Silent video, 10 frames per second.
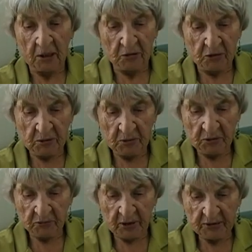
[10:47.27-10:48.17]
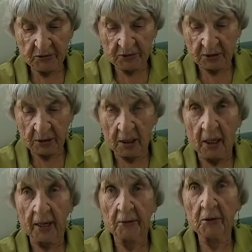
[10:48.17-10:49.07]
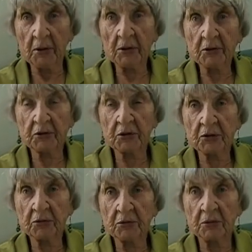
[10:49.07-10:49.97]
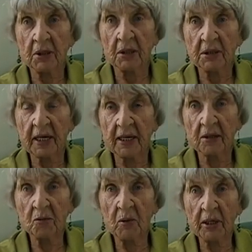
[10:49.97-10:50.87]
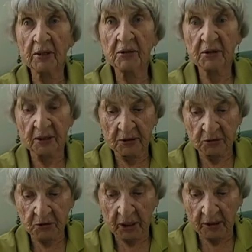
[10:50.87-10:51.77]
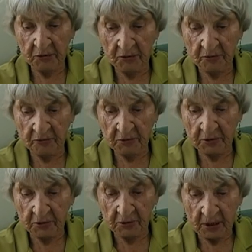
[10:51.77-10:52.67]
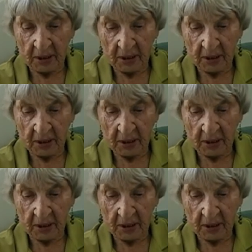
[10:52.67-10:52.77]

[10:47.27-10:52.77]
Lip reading: she was arrested and all her children taken away and sent to child services.